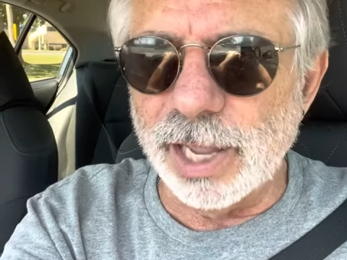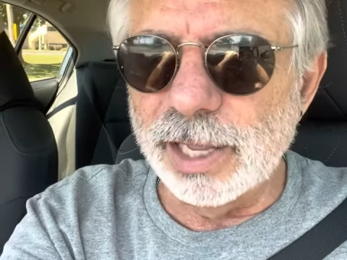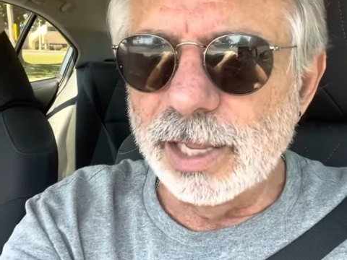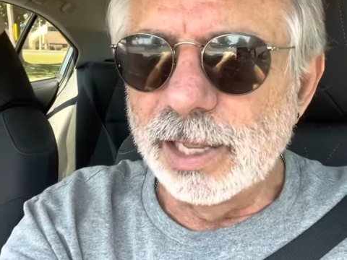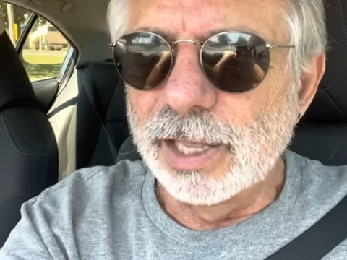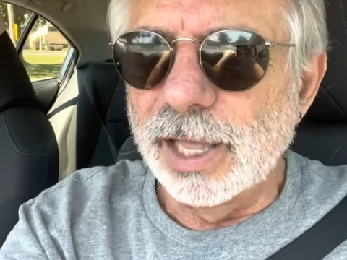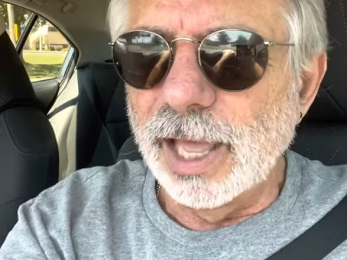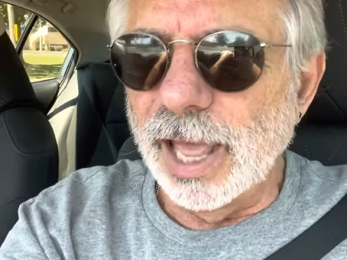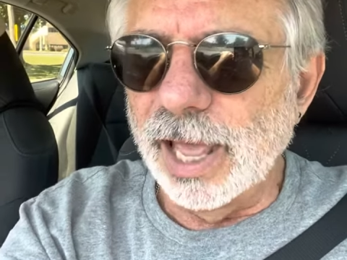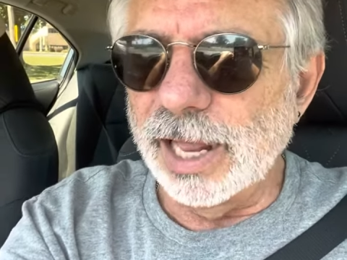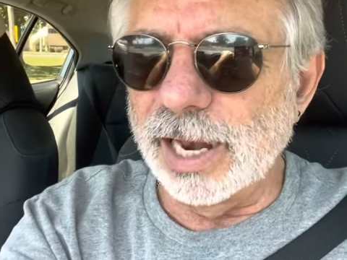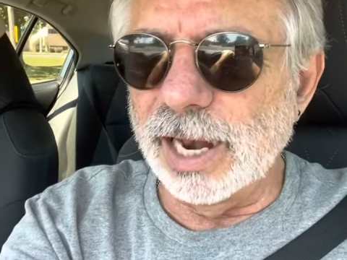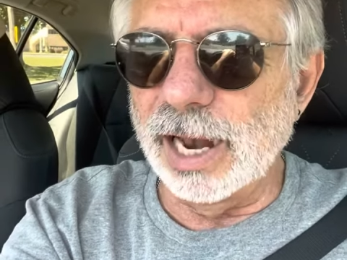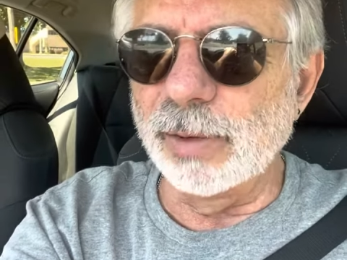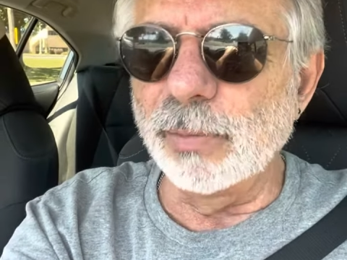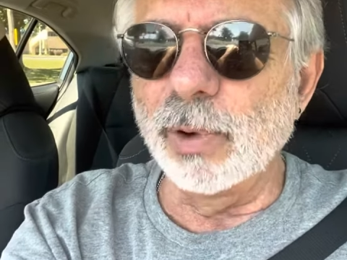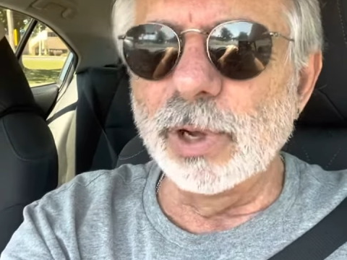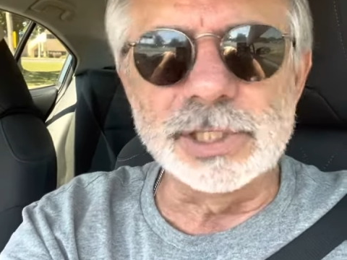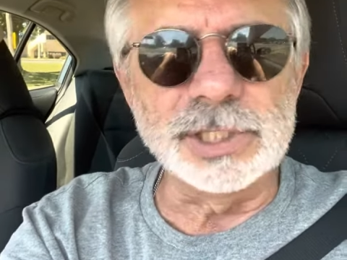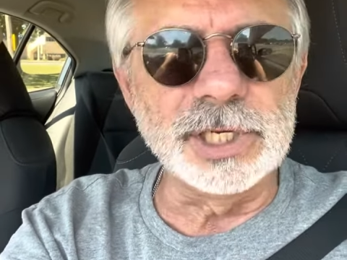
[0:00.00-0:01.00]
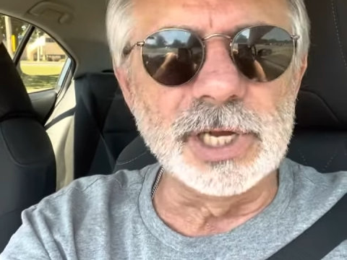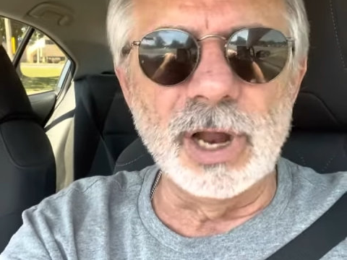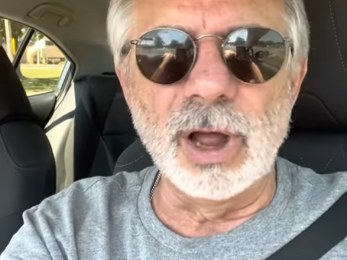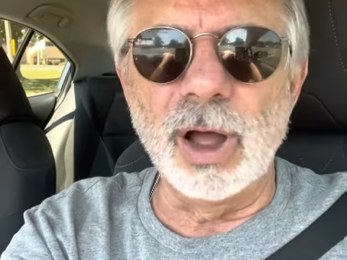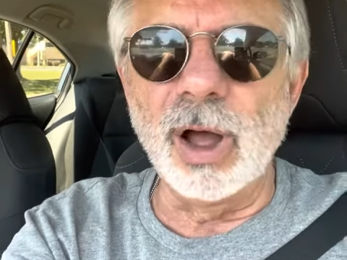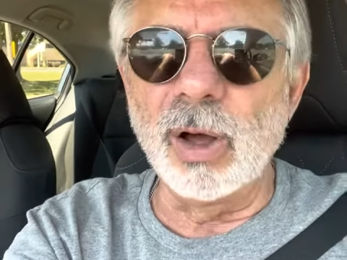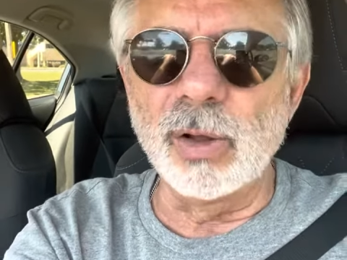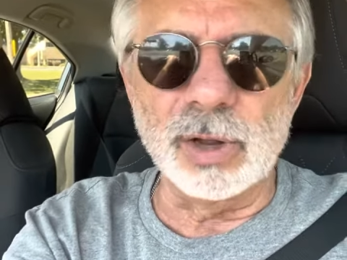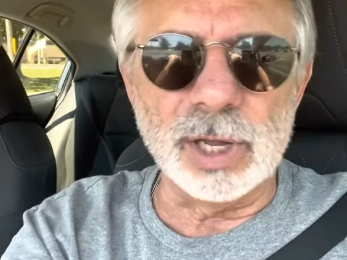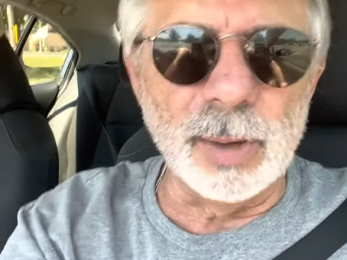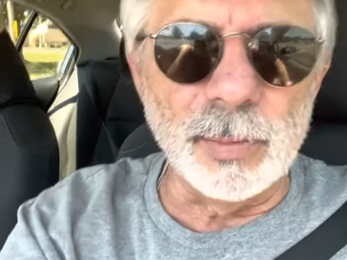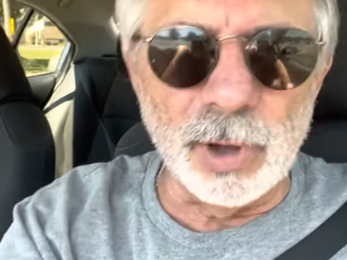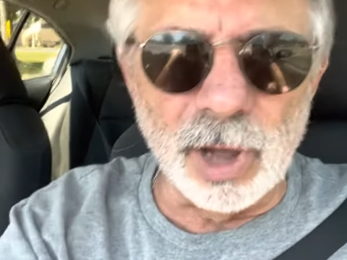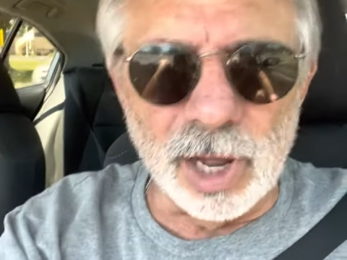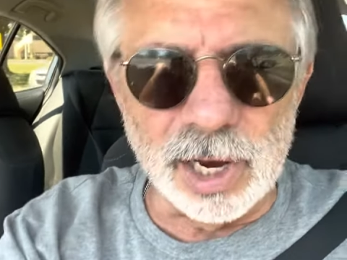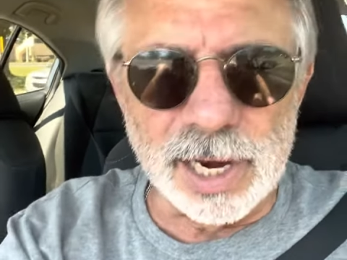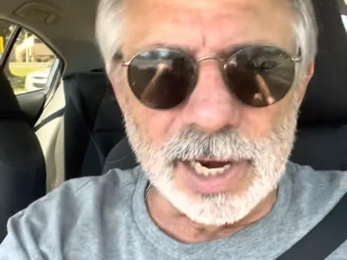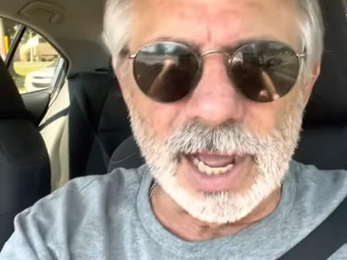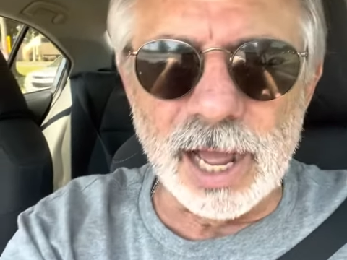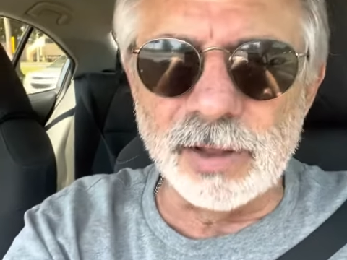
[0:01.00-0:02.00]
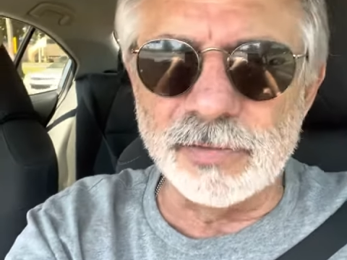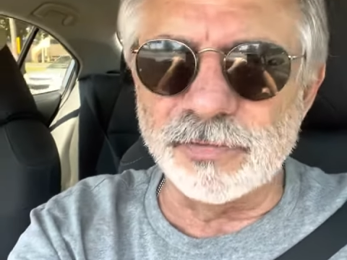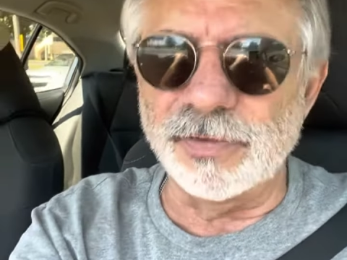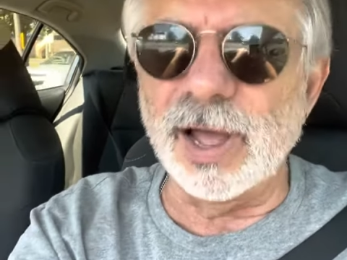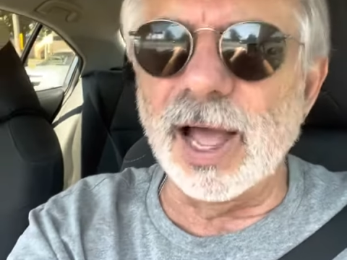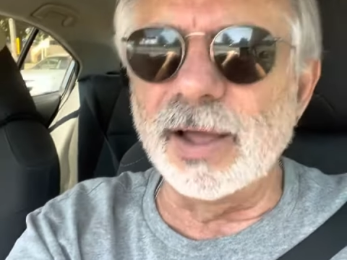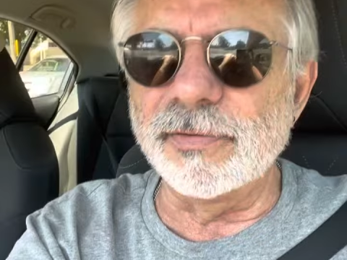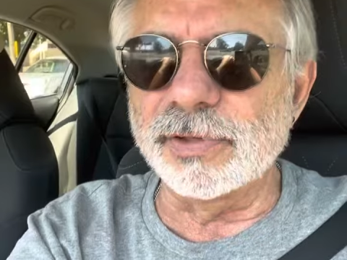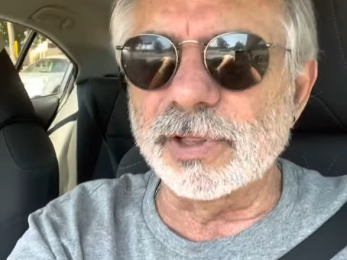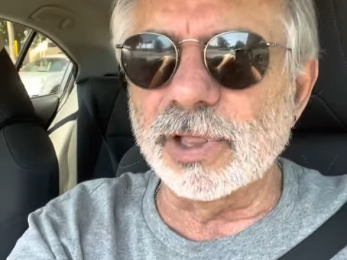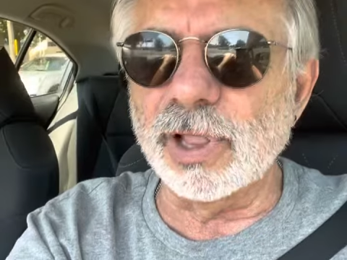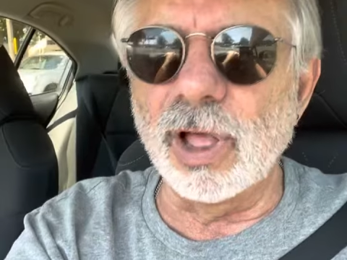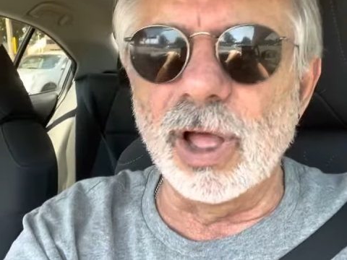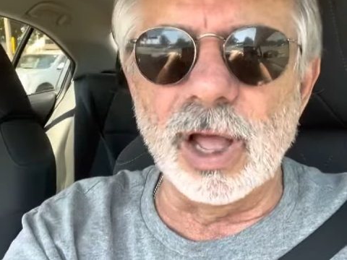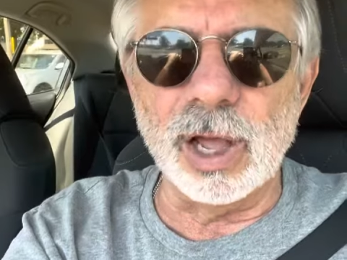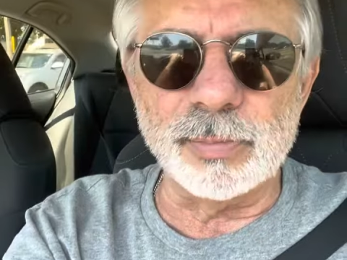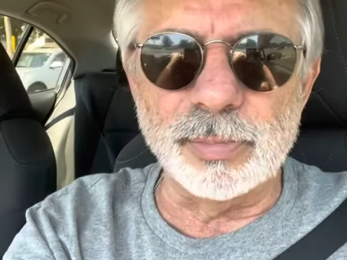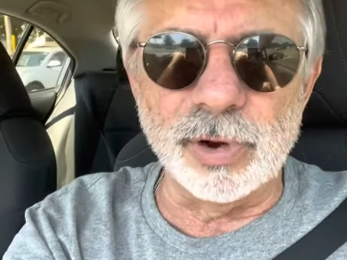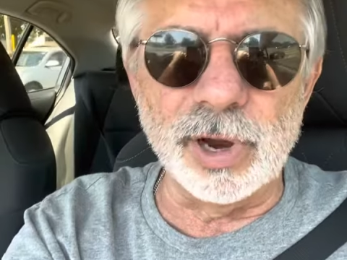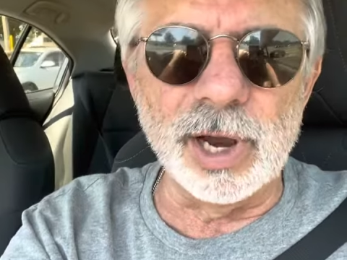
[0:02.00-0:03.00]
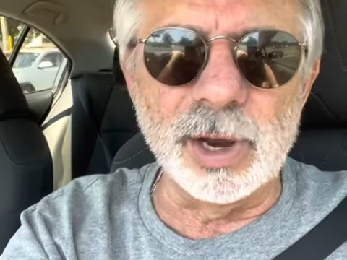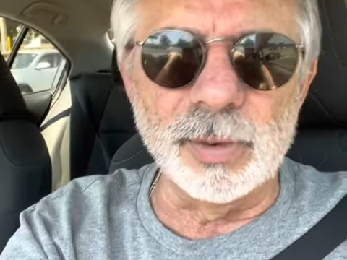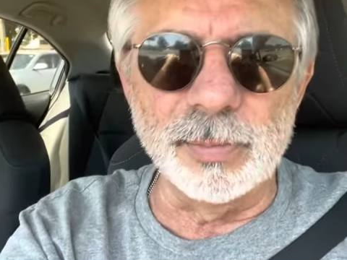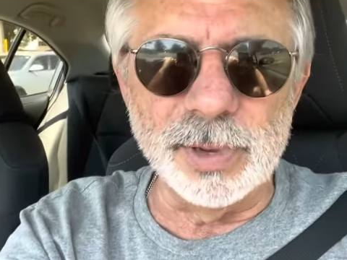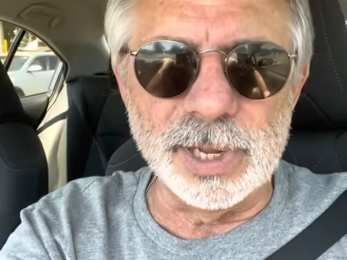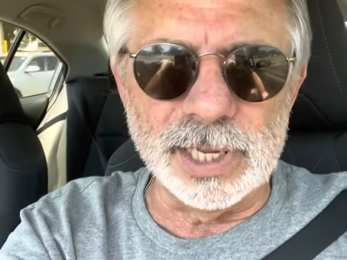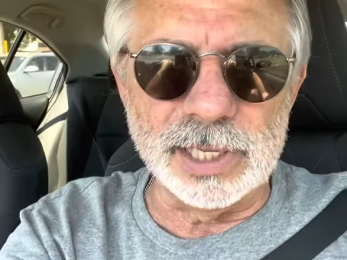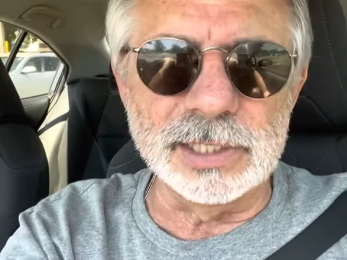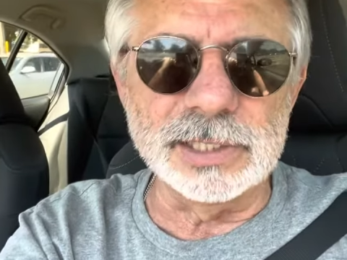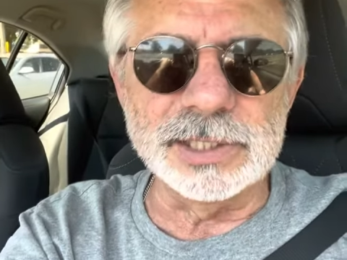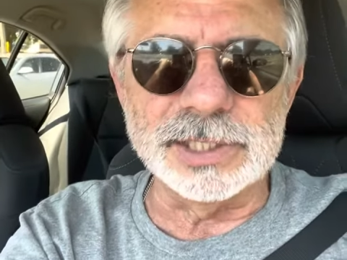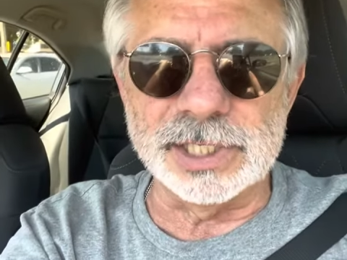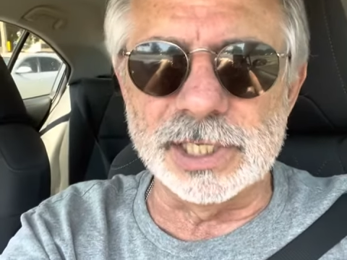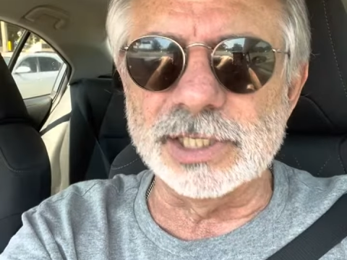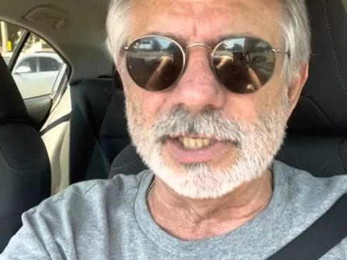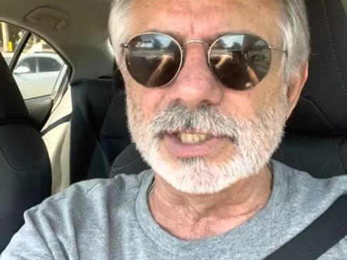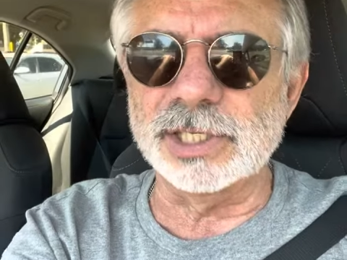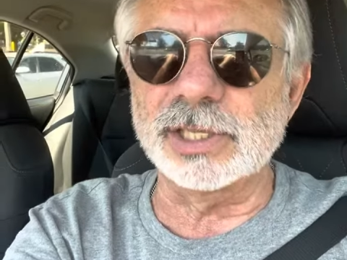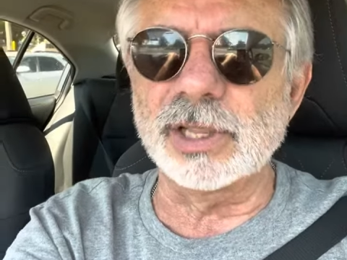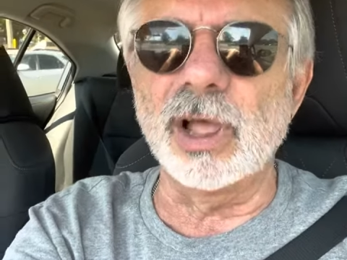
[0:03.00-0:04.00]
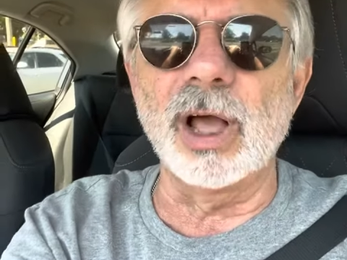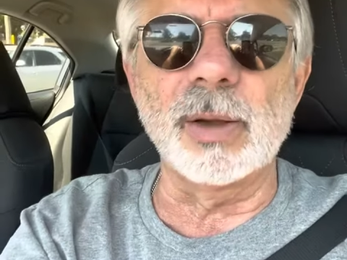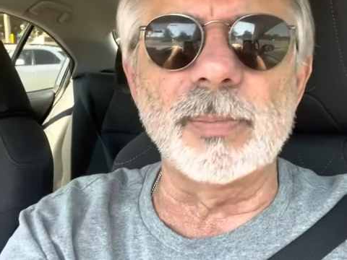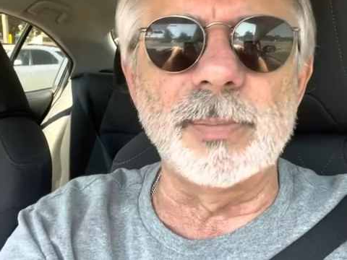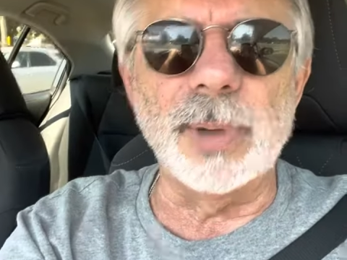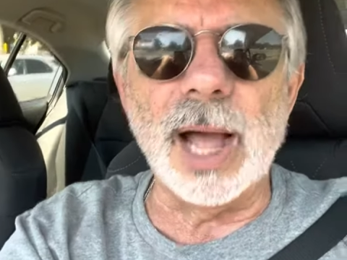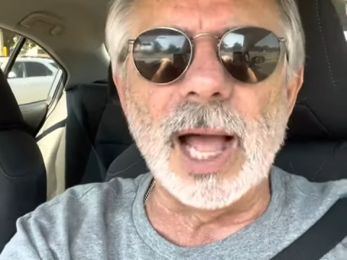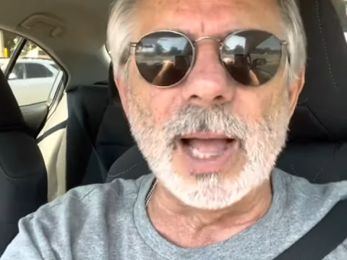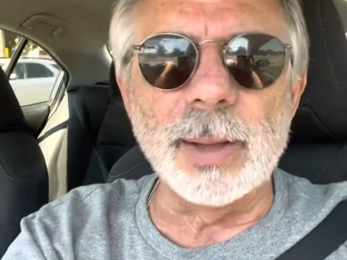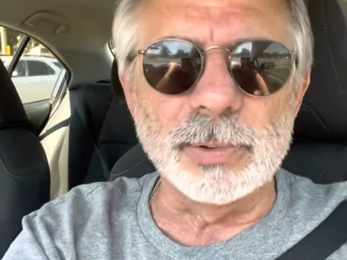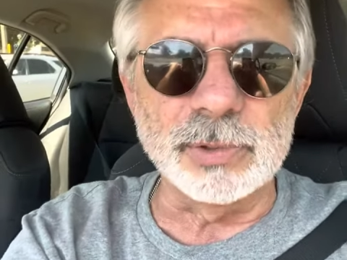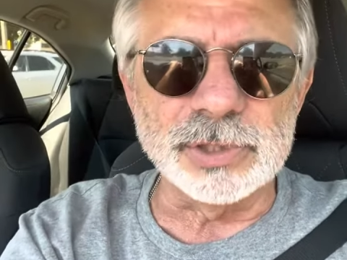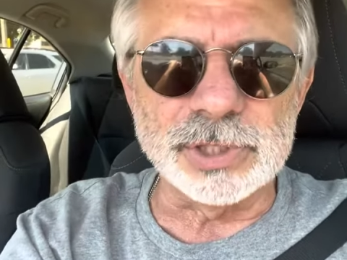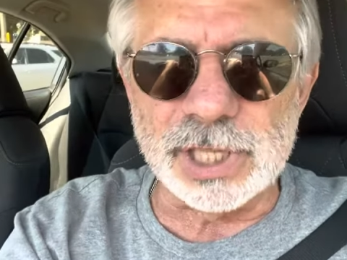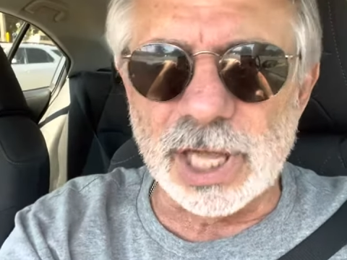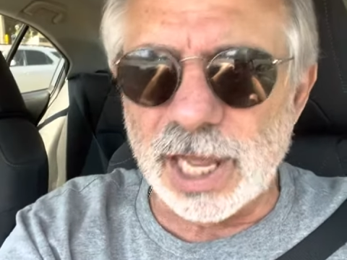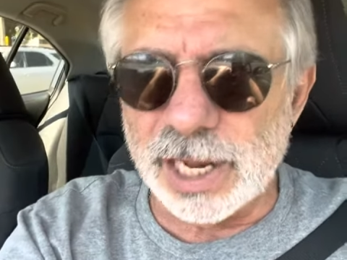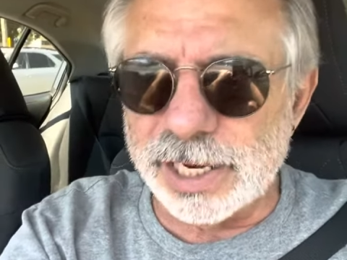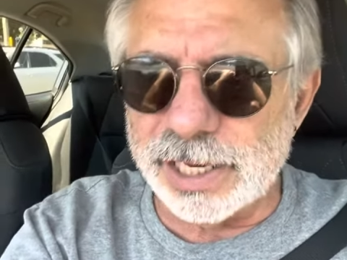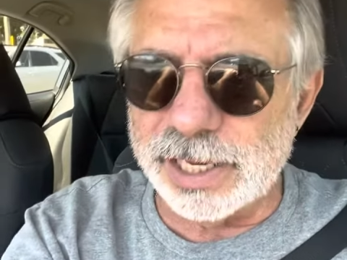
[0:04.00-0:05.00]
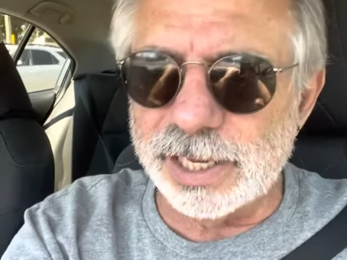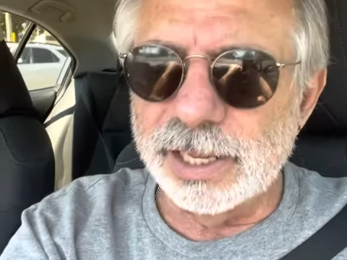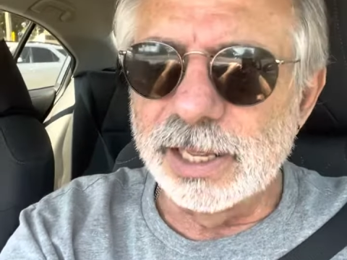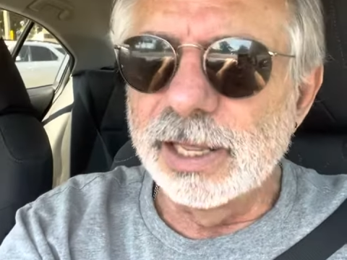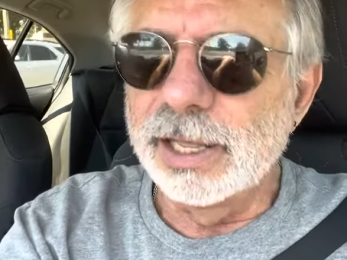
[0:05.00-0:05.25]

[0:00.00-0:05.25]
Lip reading: And I want you to all come on out, 5 o'clock prayer meeting, 6 o'clock Bible study,